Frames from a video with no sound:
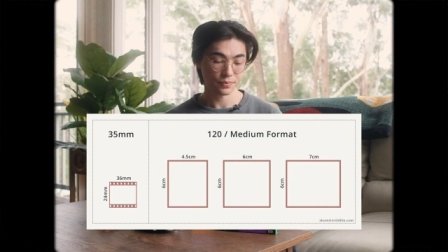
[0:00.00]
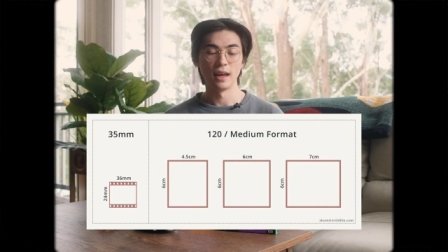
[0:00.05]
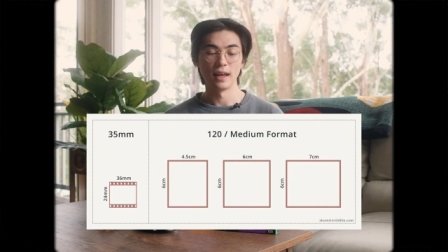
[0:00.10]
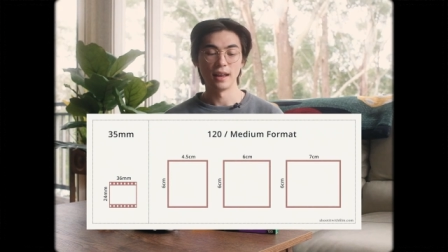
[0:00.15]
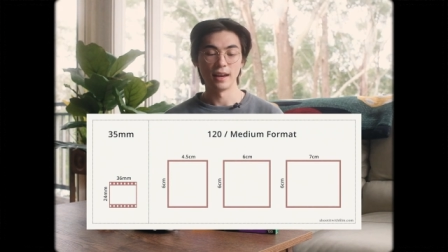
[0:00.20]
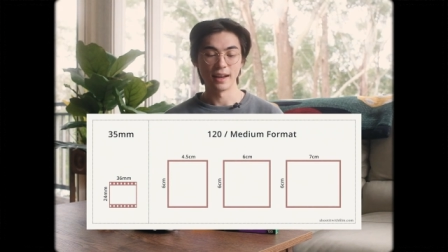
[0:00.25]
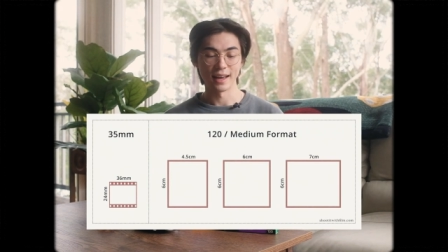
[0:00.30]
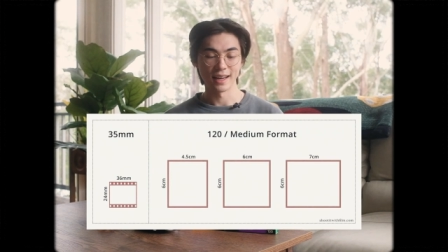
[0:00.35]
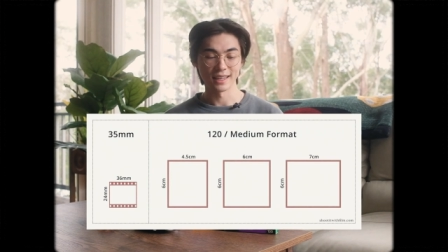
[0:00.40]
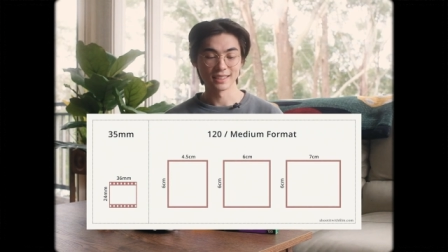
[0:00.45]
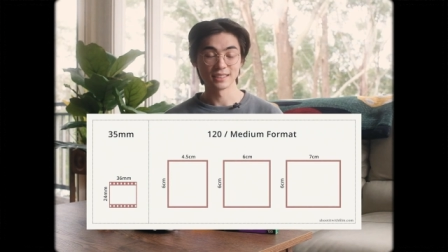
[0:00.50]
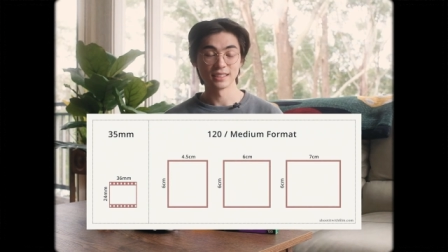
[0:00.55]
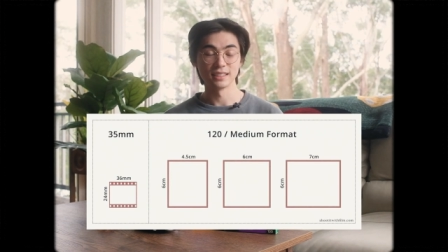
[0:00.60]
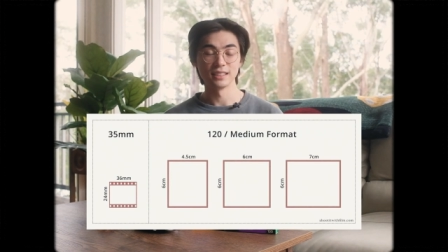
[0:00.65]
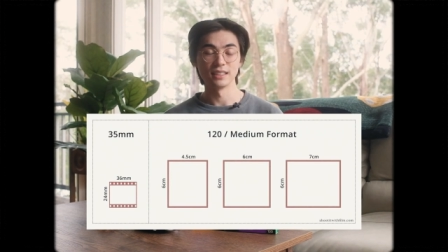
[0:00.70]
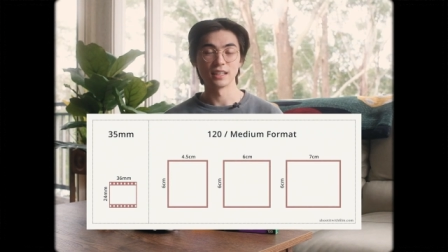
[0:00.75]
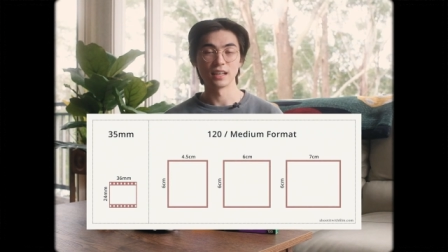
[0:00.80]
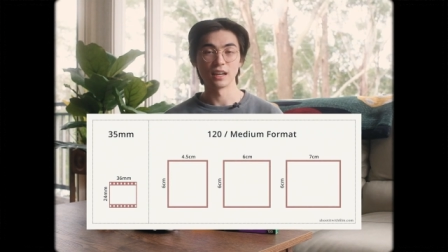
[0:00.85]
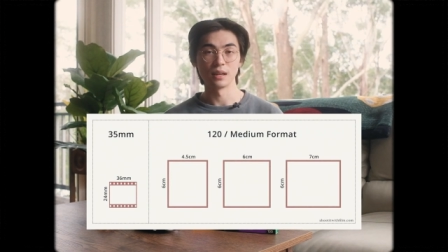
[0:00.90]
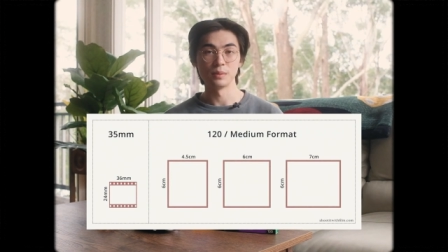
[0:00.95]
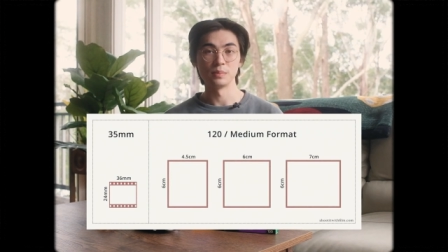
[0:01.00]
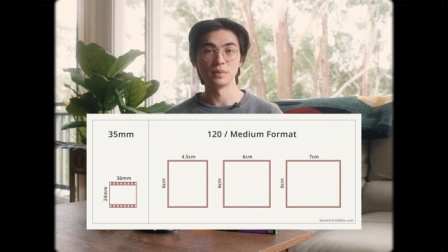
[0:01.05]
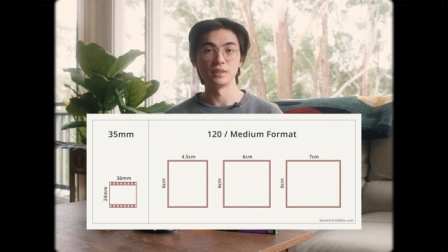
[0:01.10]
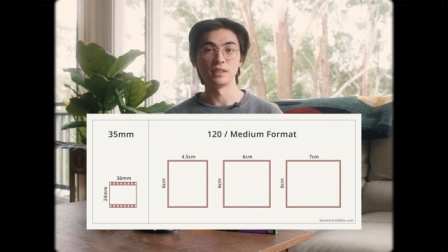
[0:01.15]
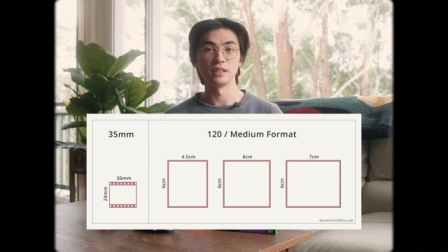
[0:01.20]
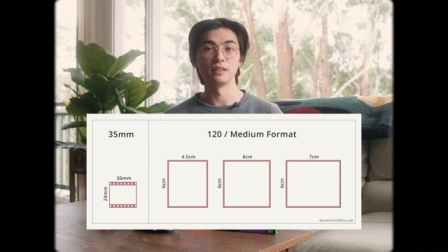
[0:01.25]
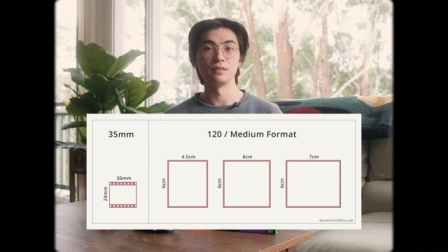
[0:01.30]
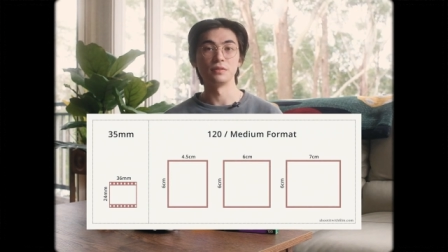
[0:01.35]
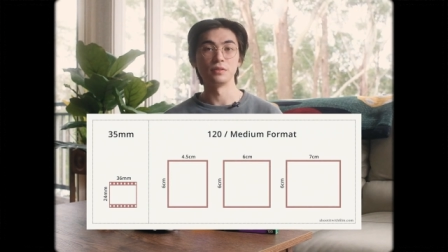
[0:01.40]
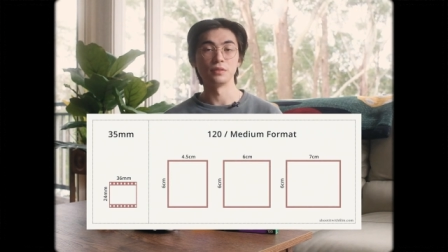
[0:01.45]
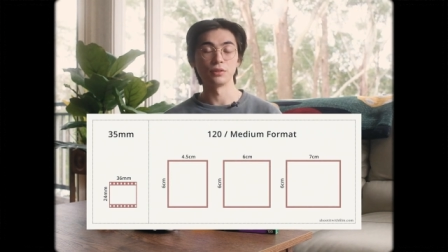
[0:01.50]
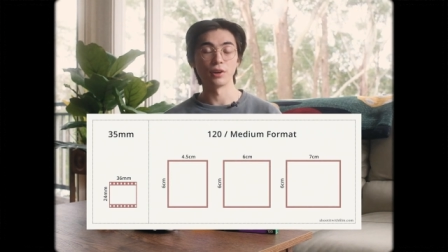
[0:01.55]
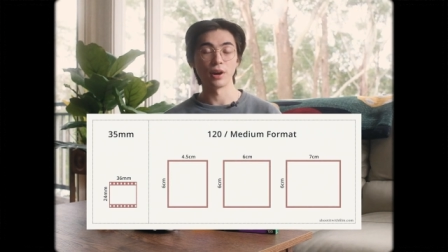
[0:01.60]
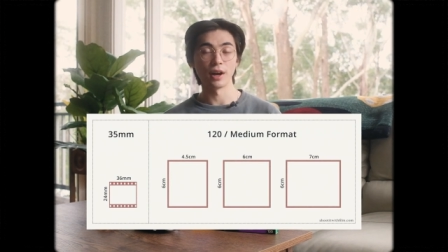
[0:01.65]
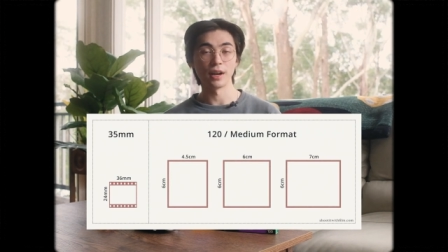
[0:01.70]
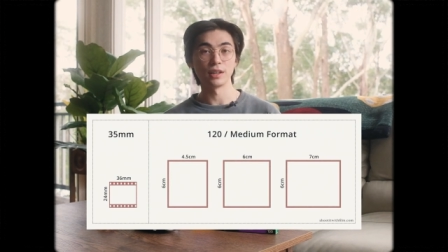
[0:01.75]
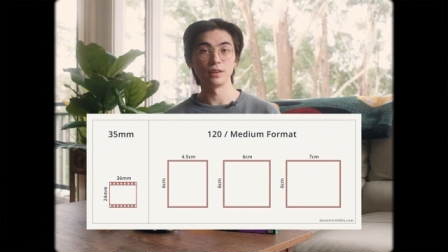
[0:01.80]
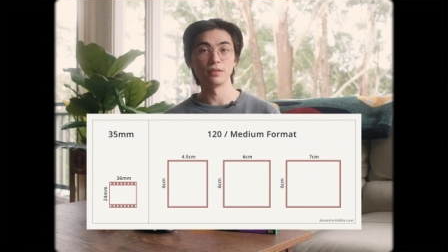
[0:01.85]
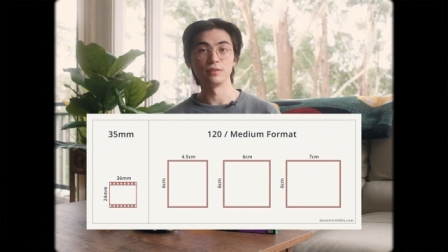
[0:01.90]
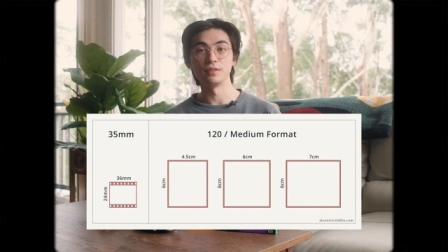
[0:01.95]
and actually it comes in a
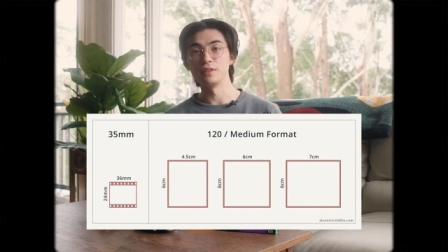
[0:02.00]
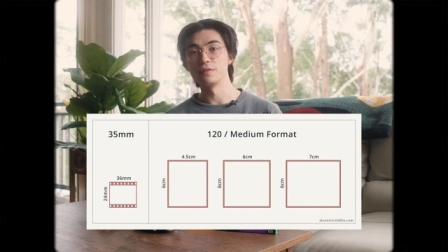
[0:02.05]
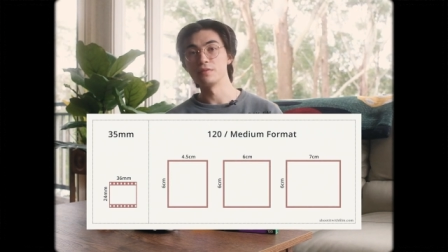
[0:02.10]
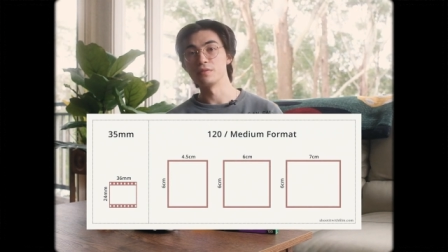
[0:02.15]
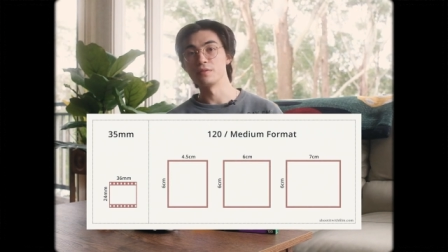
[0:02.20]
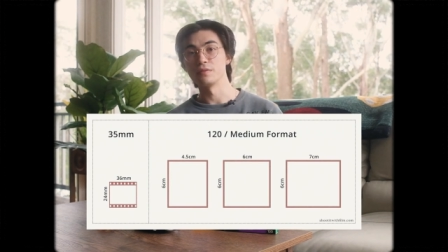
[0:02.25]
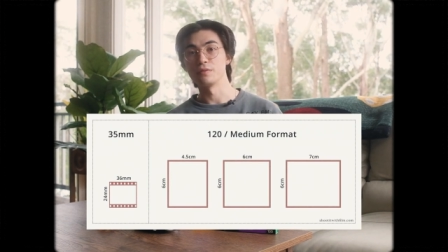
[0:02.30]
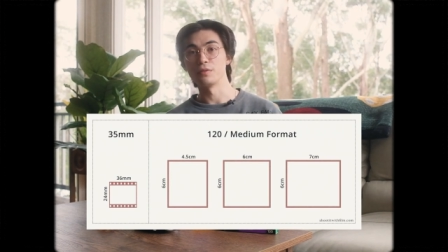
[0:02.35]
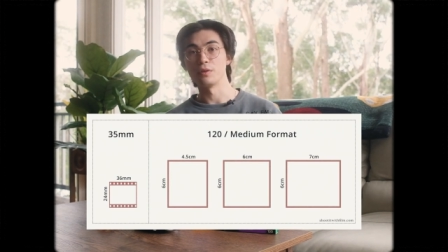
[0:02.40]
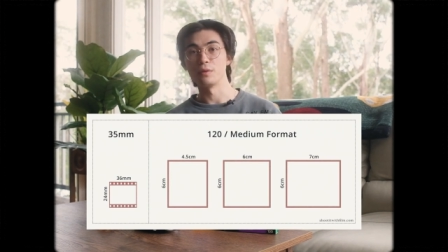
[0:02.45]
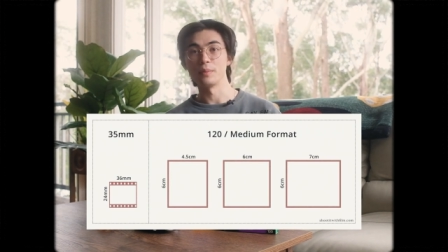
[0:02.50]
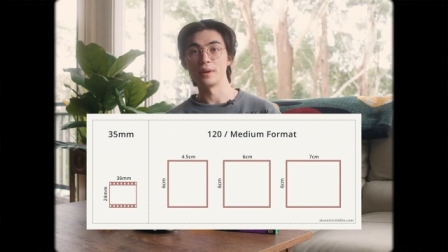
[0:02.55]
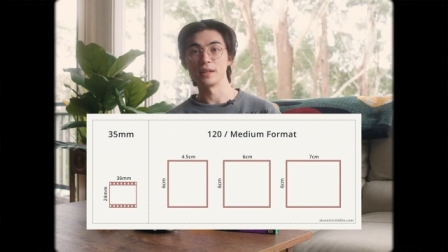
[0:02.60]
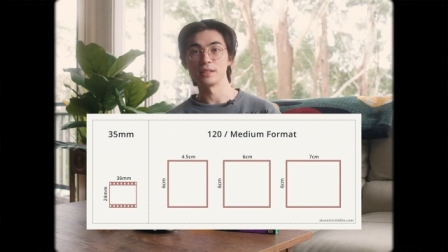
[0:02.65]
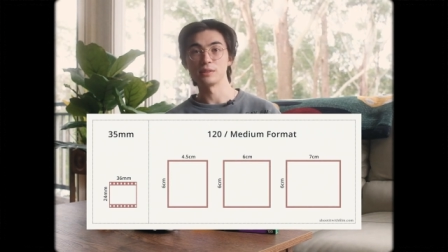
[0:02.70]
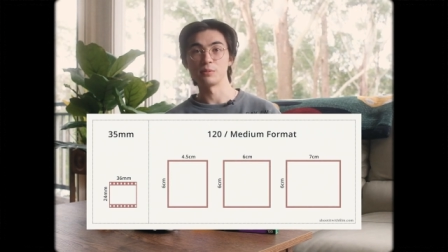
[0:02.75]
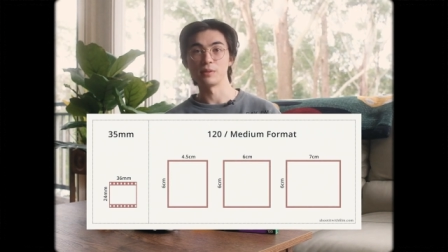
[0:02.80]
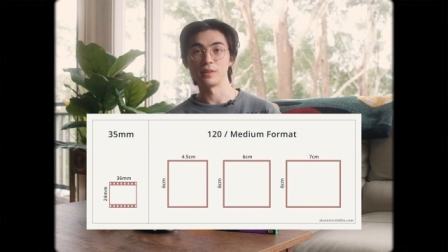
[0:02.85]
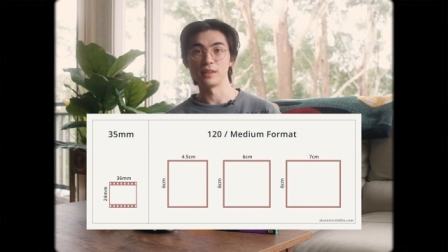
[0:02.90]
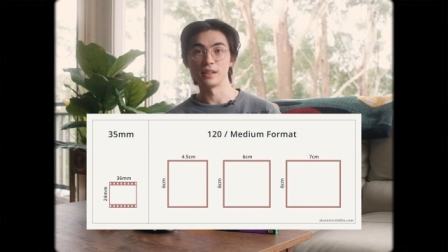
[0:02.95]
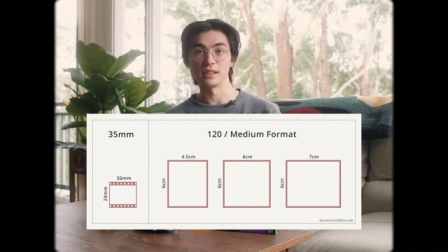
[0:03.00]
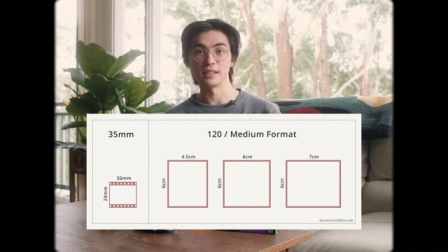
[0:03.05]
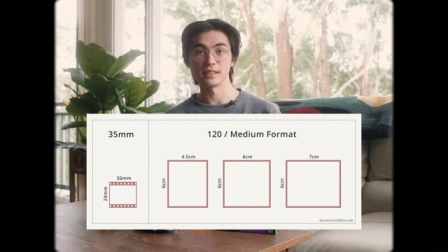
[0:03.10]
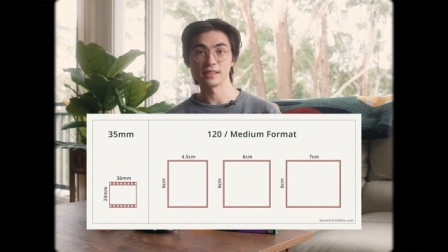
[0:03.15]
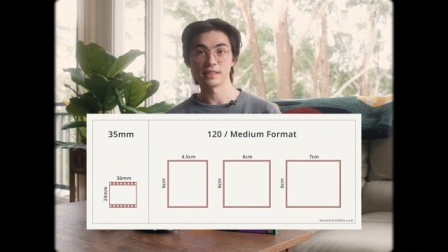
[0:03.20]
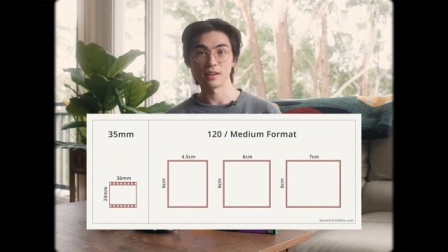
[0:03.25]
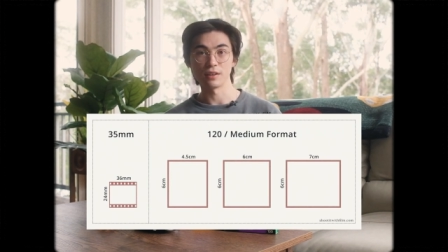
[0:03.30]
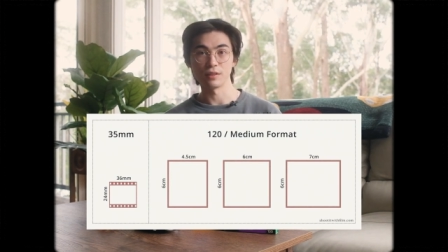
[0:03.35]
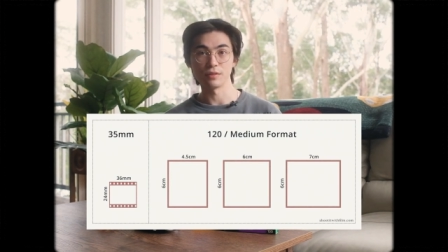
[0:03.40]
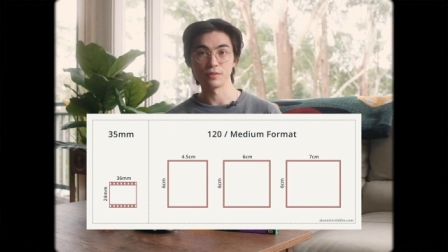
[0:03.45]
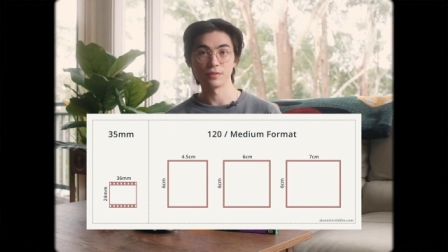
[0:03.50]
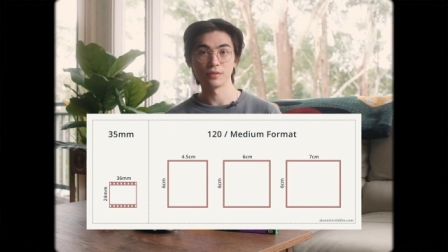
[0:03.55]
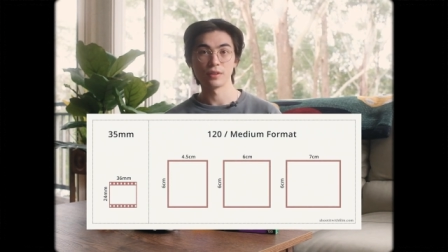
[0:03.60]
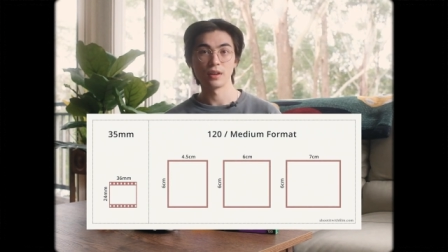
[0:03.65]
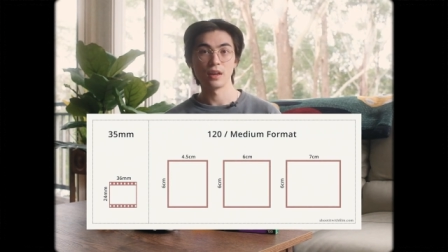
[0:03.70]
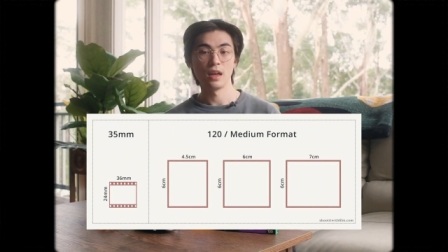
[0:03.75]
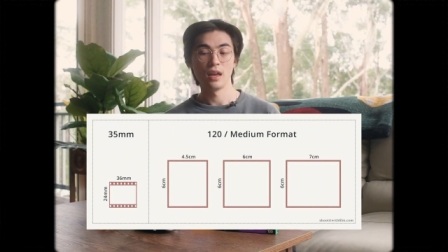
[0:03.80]
variety of different formats within itself.